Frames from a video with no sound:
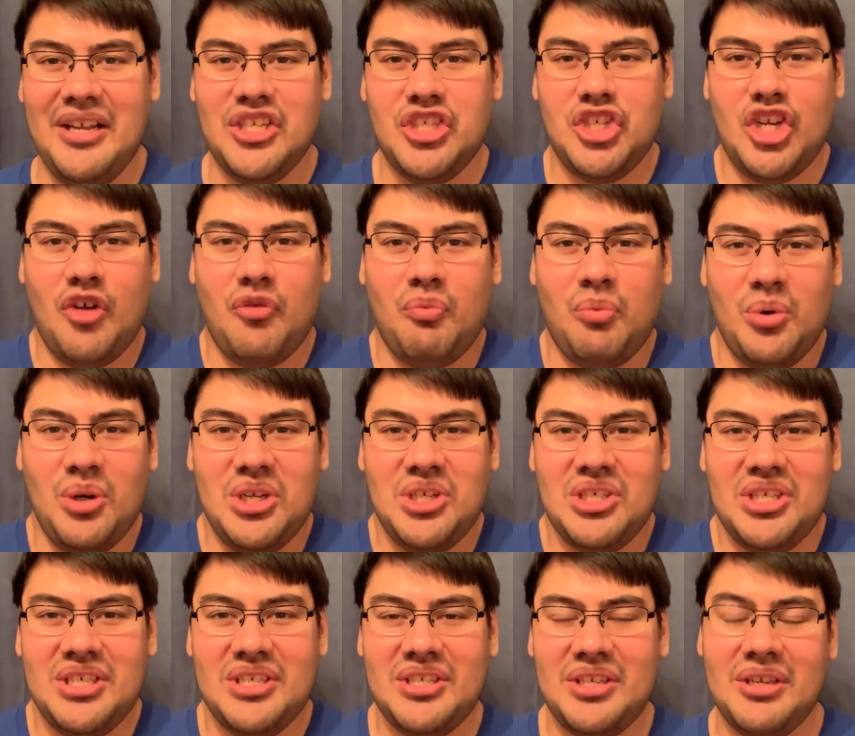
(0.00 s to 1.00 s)
Jeff
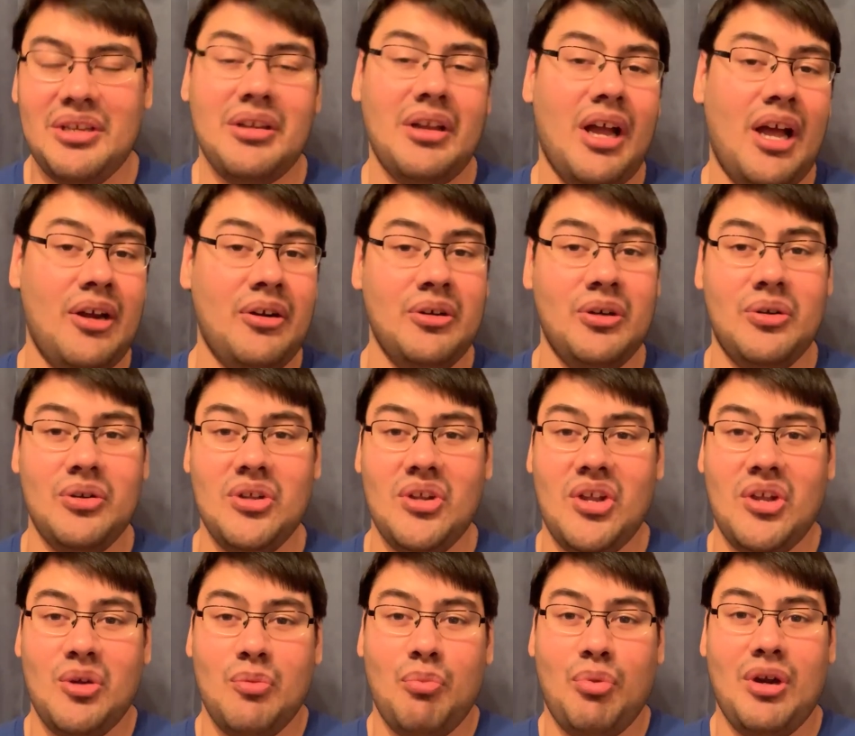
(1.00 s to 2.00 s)
Bridges. I don't know. You
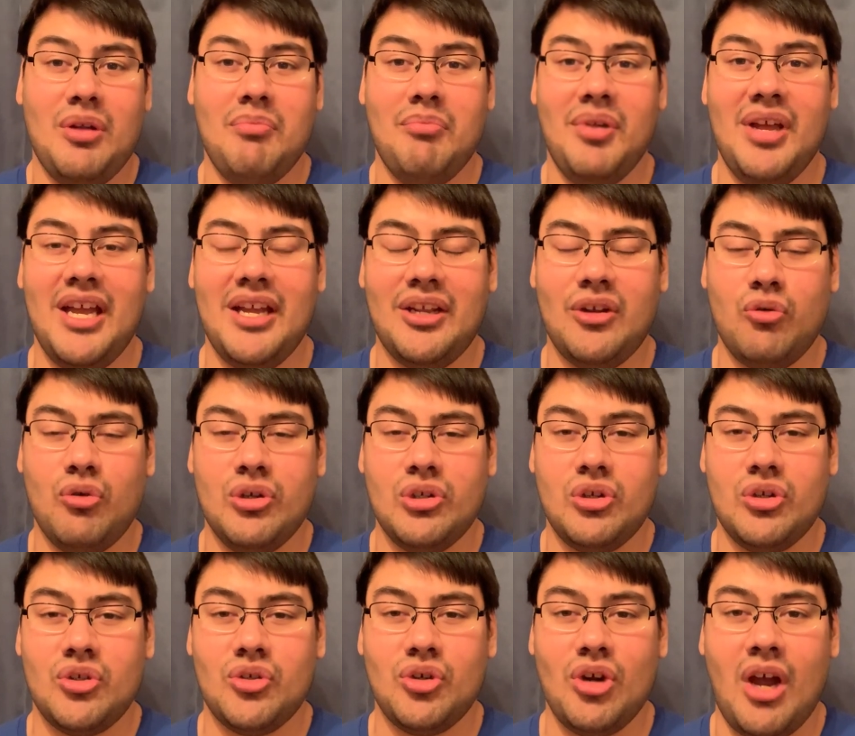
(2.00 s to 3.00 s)
could bring back Chris
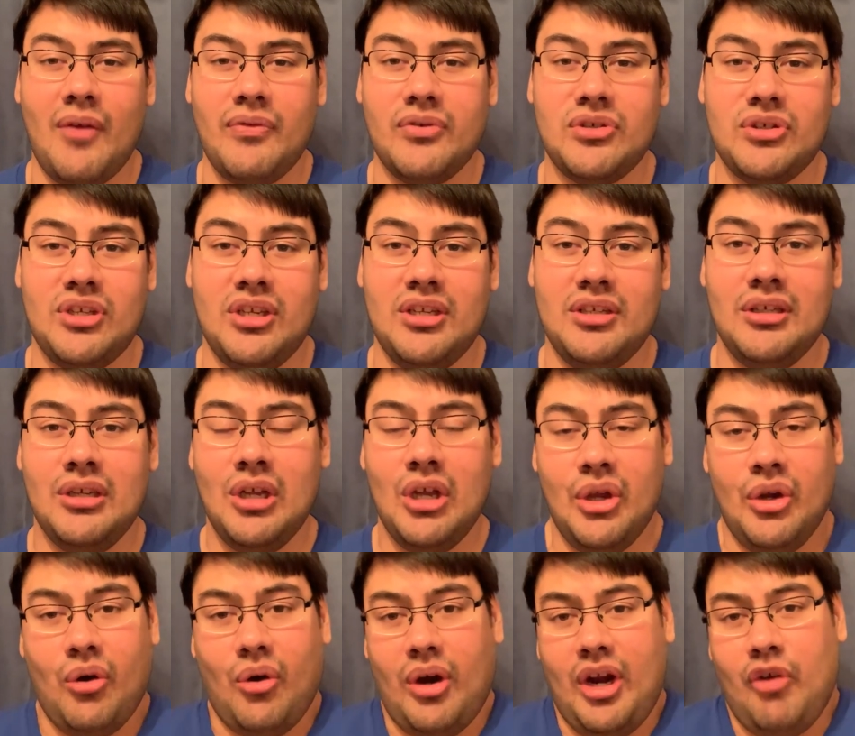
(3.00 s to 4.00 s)
Christopherson
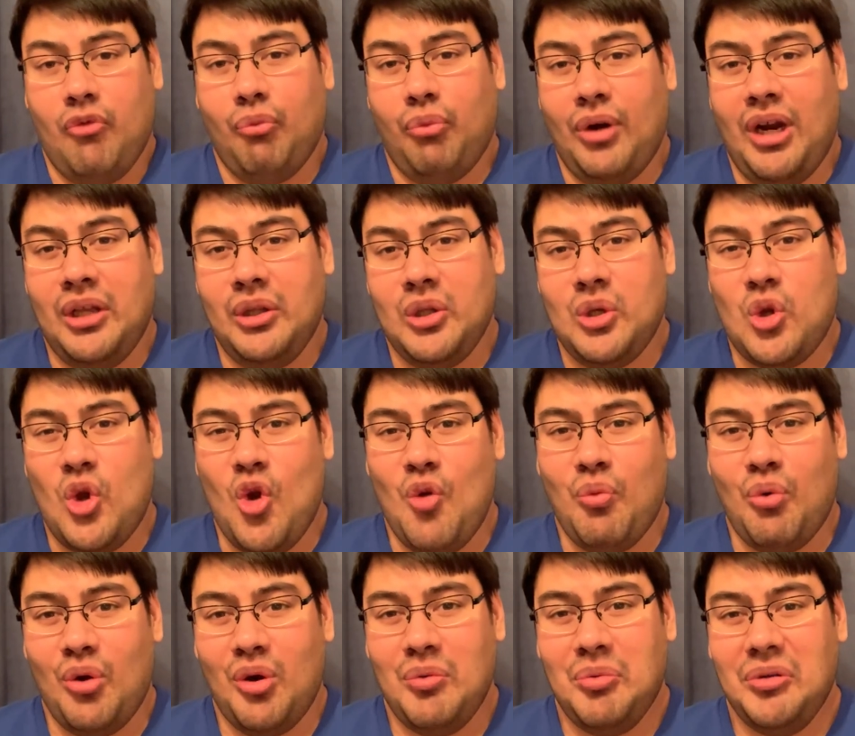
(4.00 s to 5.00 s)
or have Bradley
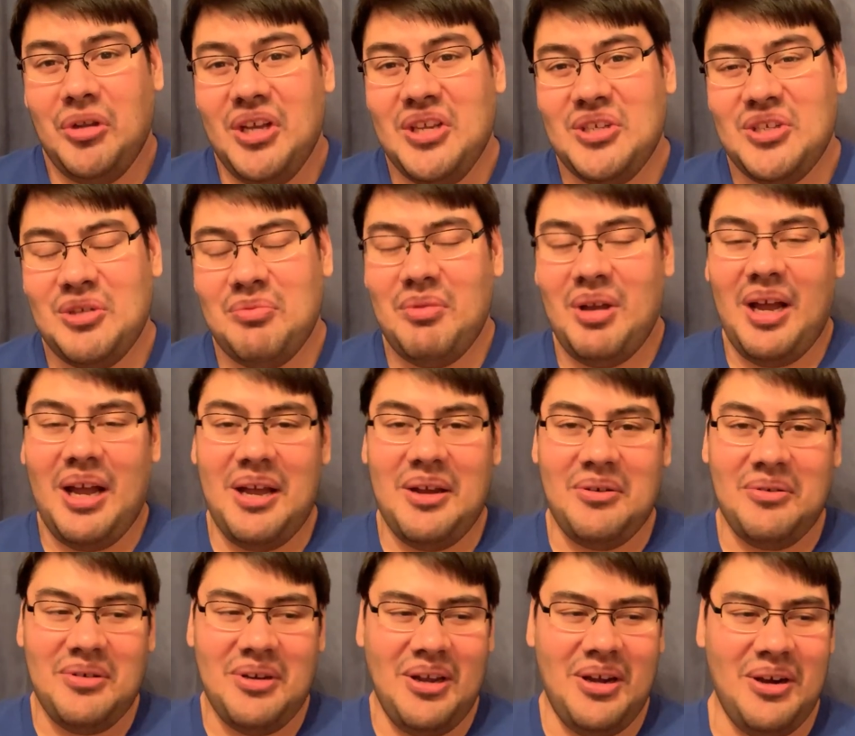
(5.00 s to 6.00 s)
Cooper replace him. I
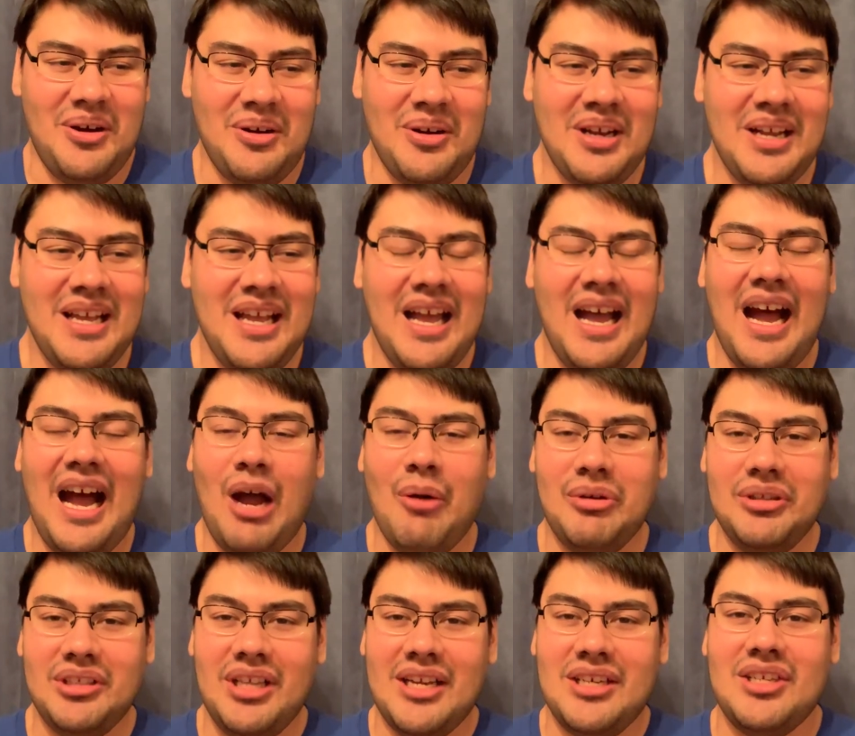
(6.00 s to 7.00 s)
don't know. I
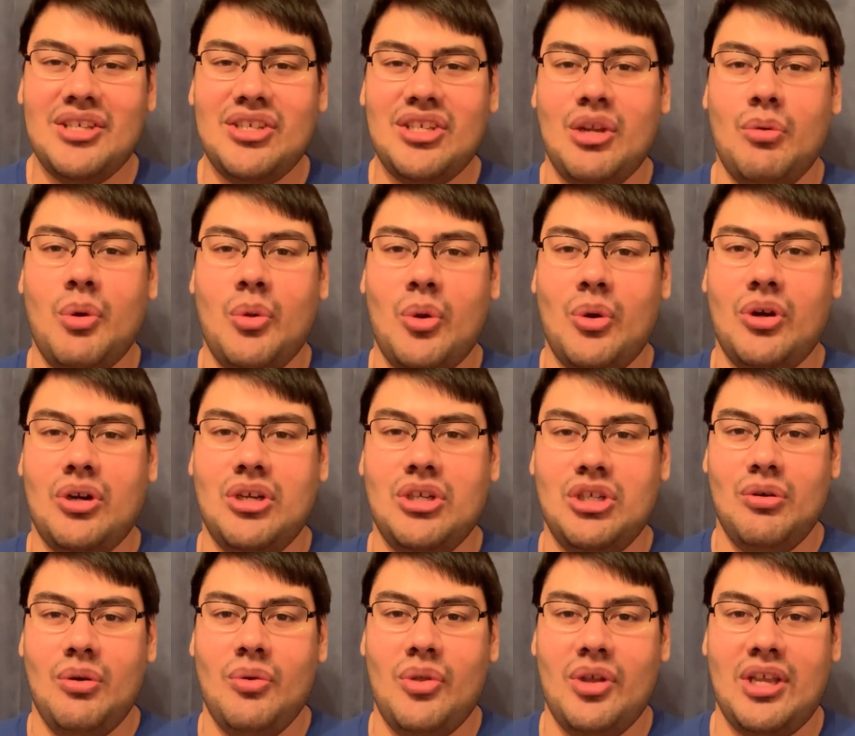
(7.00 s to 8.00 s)
would like to see what they're going to
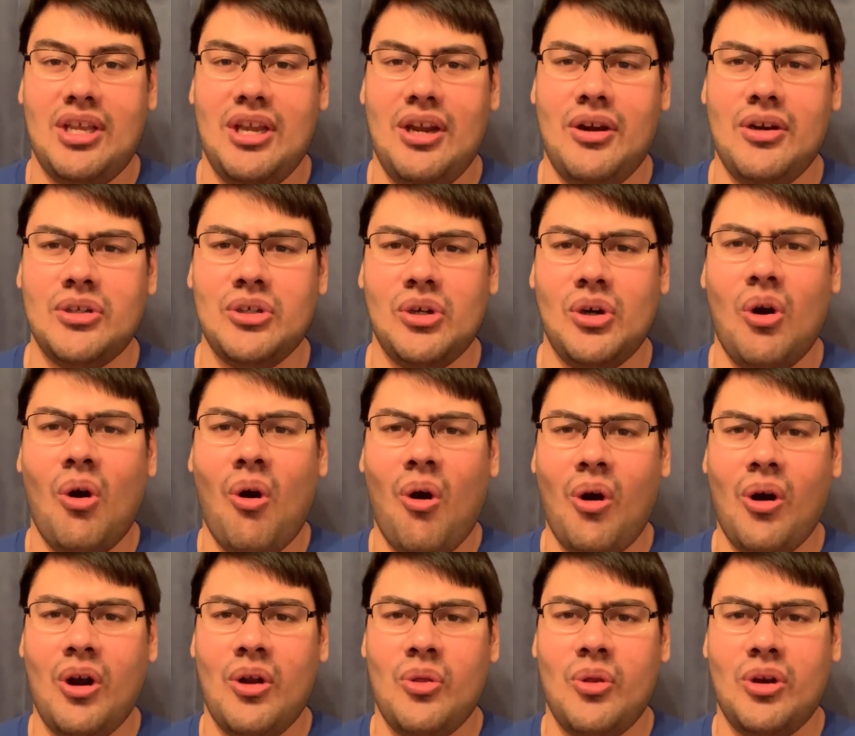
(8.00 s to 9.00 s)
with the character,
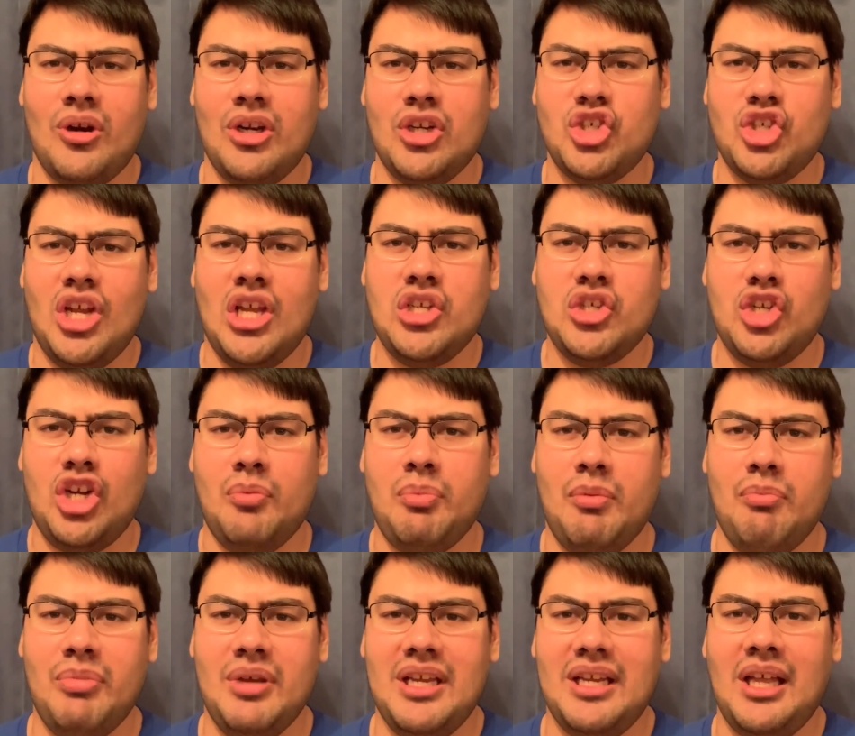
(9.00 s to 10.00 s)
or they're going to change it up
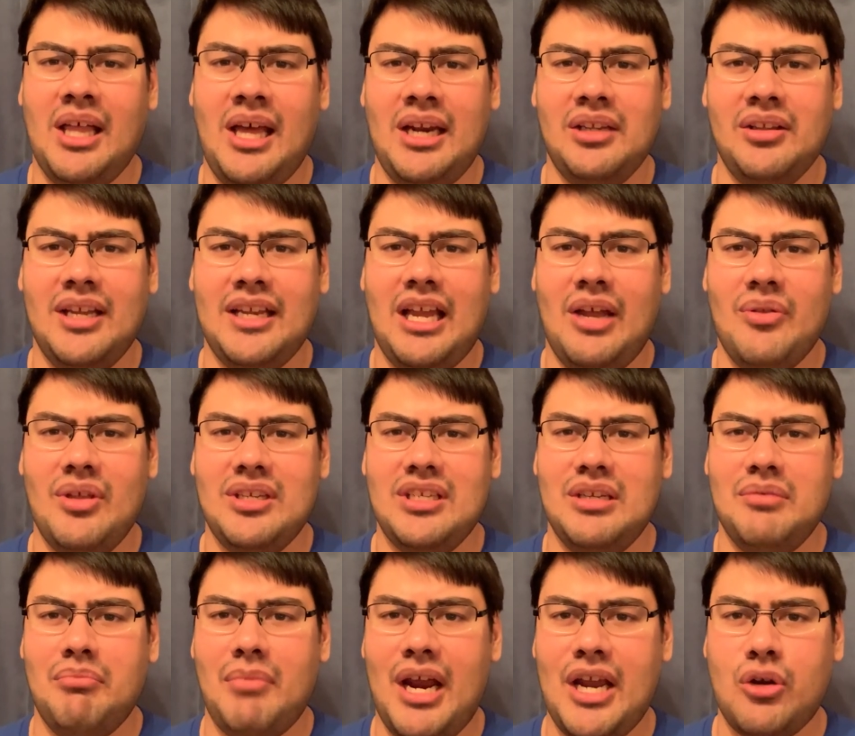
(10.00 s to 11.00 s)
a bit, kind of like how they
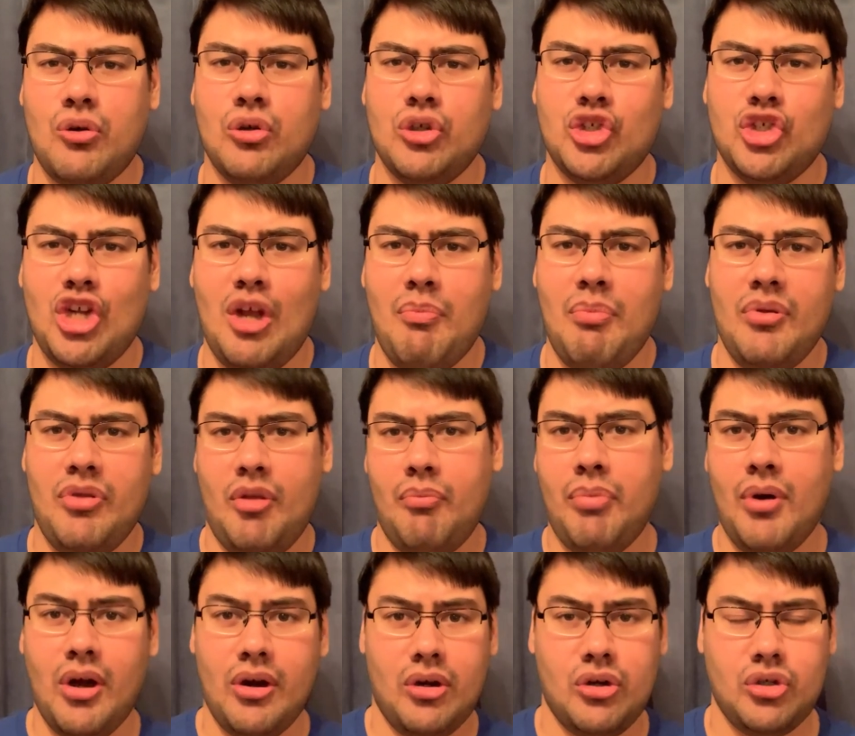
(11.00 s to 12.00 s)
did Microchip in the
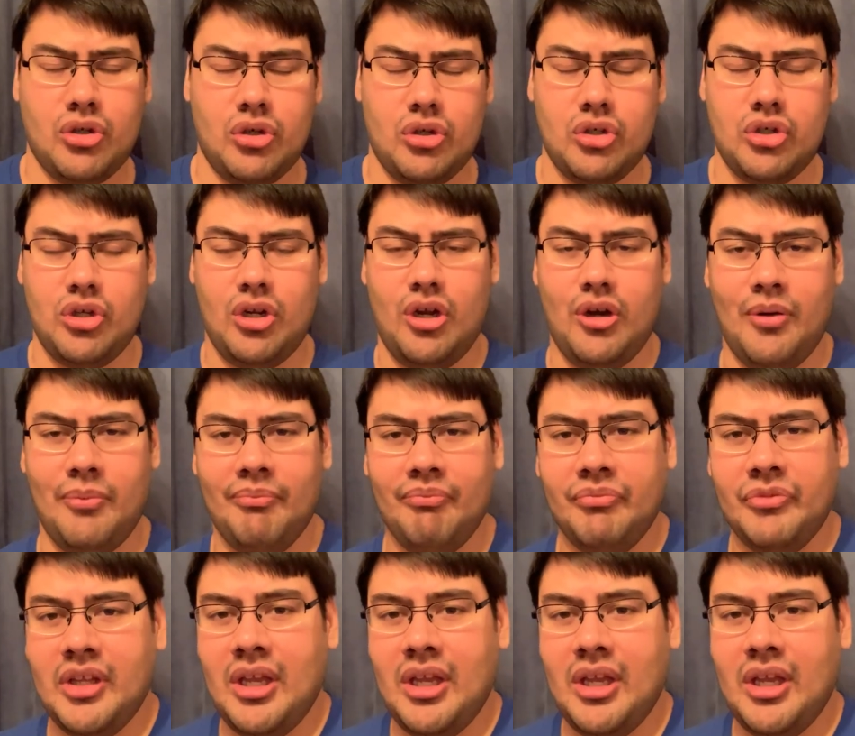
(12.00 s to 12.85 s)
Punisher show.